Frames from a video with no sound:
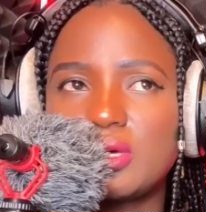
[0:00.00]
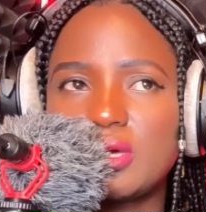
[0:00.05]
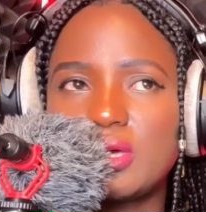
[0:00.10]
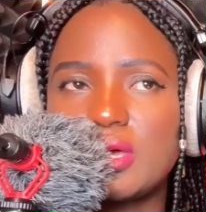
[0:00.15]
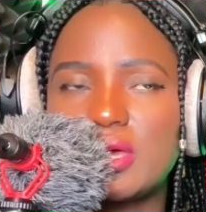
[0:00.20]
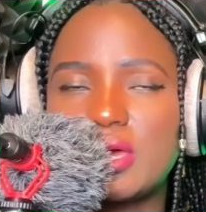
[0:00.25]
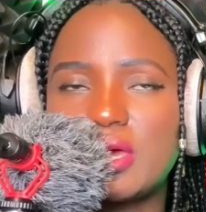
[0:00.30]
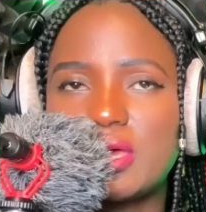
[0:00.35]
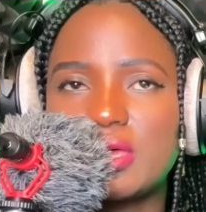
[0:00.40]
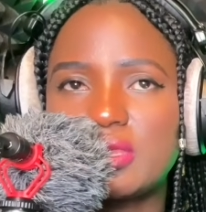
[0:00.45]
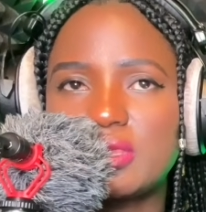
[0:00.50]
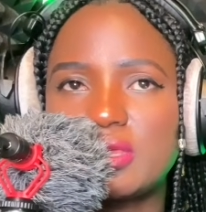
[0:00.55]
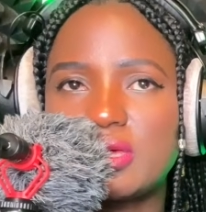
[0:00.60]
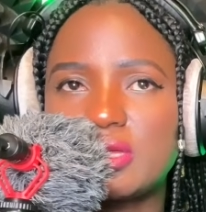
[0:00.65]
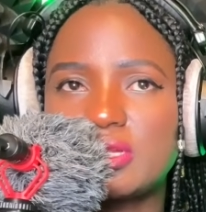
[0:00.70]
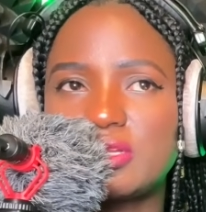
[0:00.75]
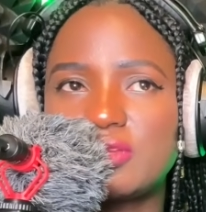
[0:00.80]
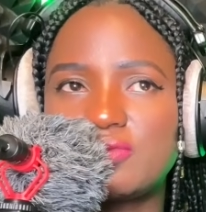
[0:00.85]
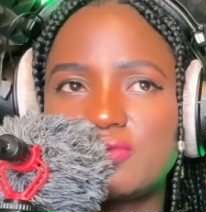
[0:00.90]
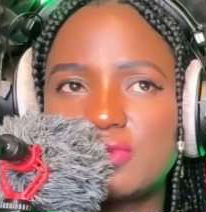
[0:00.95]
and
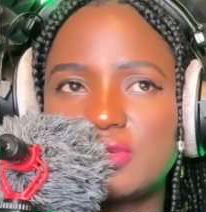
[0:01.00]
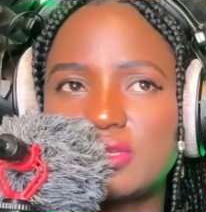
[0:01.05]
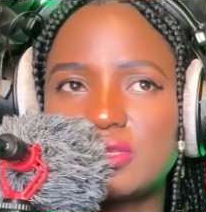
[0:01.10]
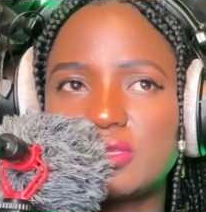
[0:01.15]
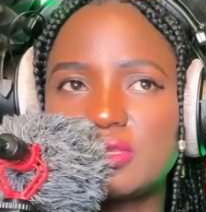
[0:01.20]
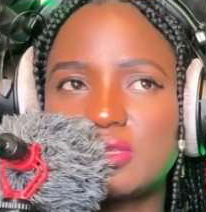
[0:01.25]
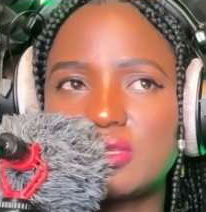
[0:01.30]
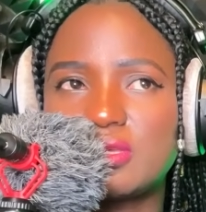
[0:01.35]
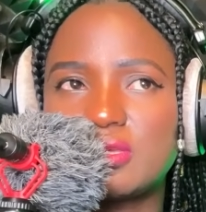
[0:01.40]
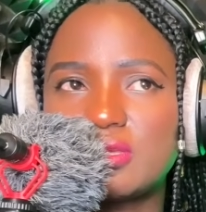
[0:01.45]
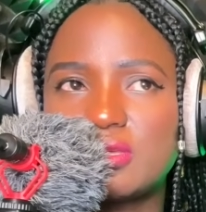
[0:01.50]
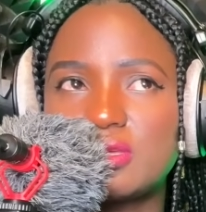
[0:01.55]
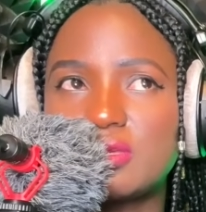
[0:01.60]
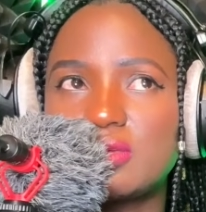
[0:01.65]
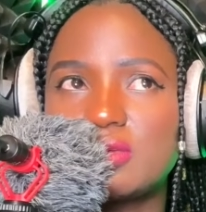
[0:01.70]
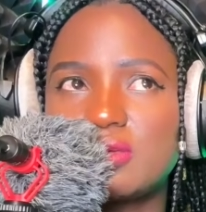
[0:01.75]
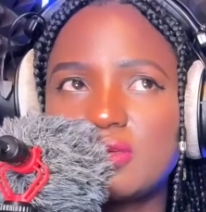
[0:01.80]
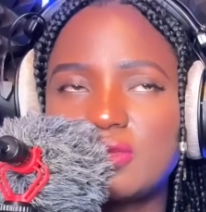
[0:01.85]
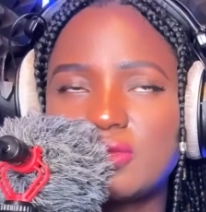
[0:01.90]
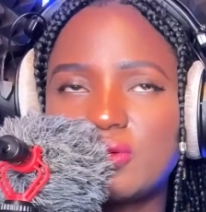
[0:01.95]
they're living,
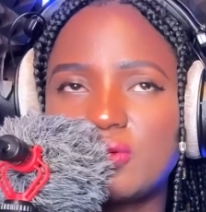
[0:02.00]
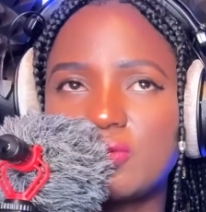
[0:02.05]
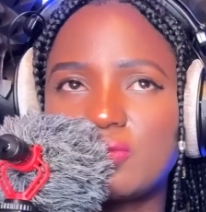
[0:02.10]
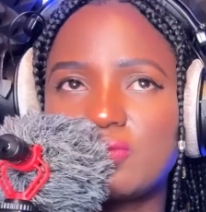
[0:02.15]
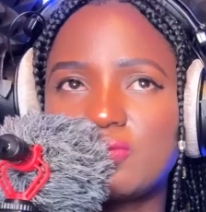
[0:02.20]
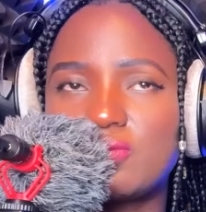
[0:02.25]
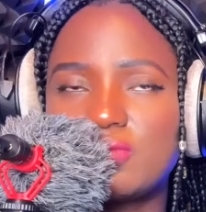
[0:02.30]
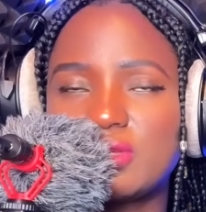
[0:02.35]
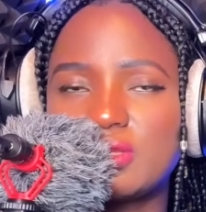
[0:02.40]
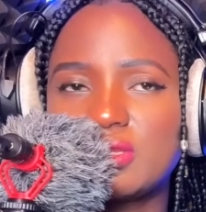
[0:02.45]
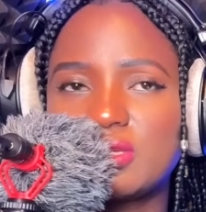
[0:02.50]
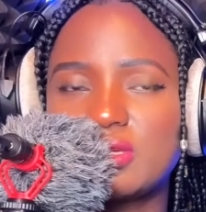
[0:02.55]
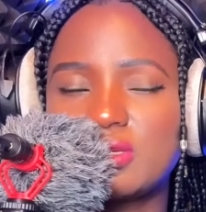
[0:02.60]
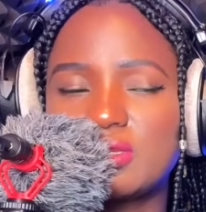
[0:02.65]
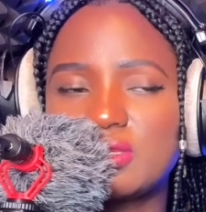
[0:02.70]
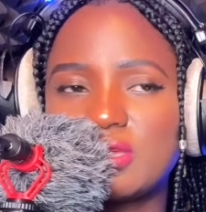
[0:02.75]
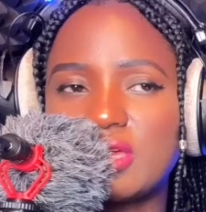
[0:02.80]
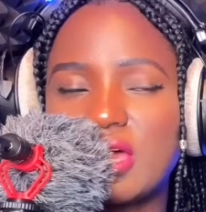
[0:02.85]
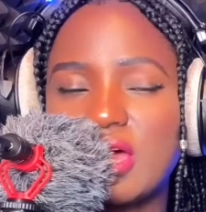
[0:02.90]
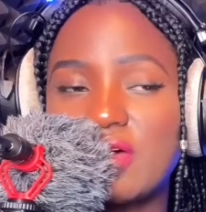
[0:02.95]

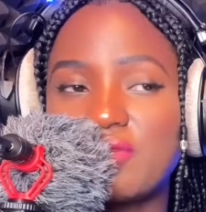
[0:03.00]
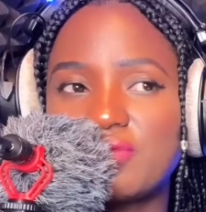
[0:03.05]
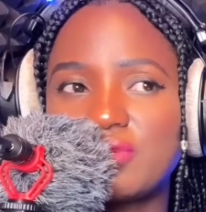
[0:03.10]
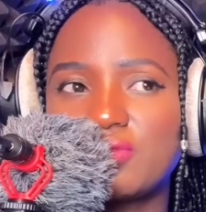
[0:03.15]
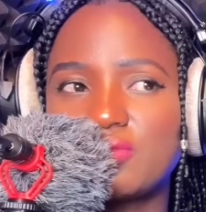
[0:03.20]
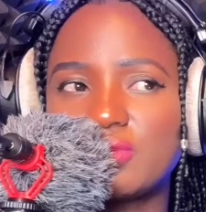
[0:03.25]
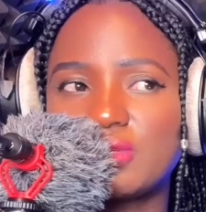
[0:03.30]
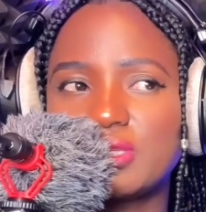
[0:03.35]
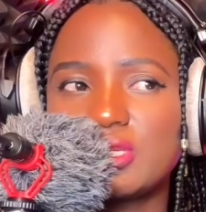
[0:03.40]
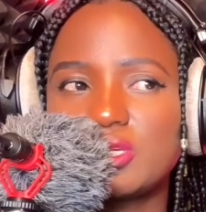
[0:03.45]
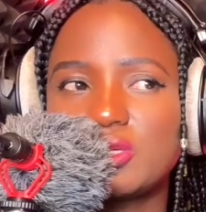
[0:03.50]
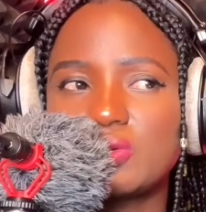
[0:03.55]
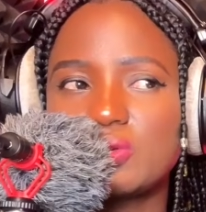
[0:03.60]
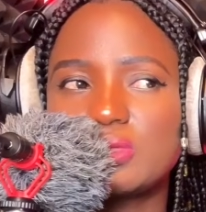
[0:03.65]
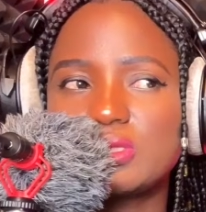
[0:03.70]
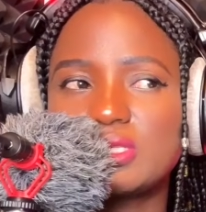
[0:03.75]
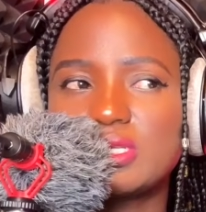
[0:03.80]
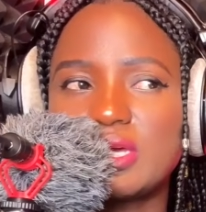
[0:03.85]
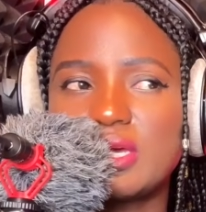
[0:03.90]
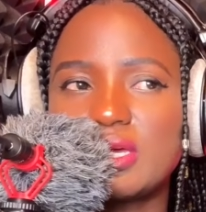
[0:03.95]
they're having really
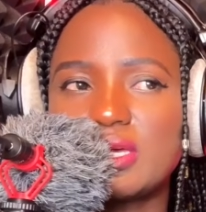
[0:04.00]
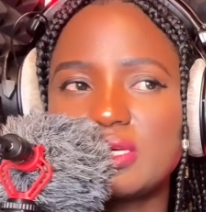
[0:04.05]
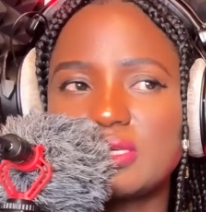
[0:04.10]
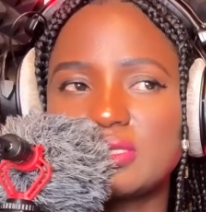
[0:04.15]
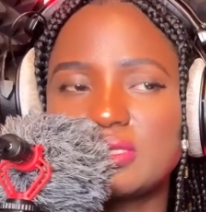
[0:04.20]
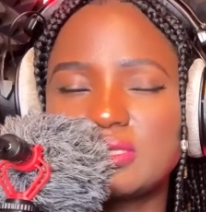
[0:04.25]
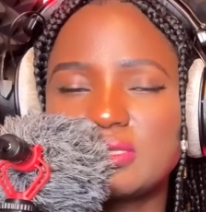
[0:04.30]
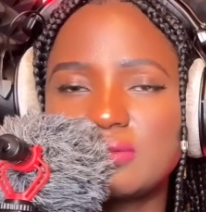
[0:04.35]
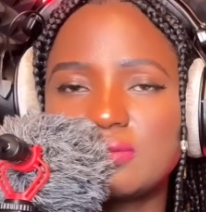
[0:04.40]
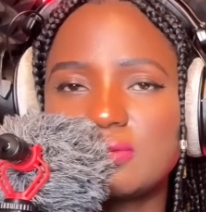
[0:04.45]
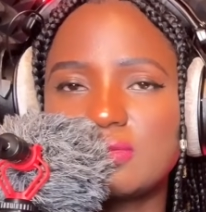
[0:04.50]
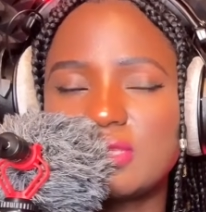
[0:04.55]
good days,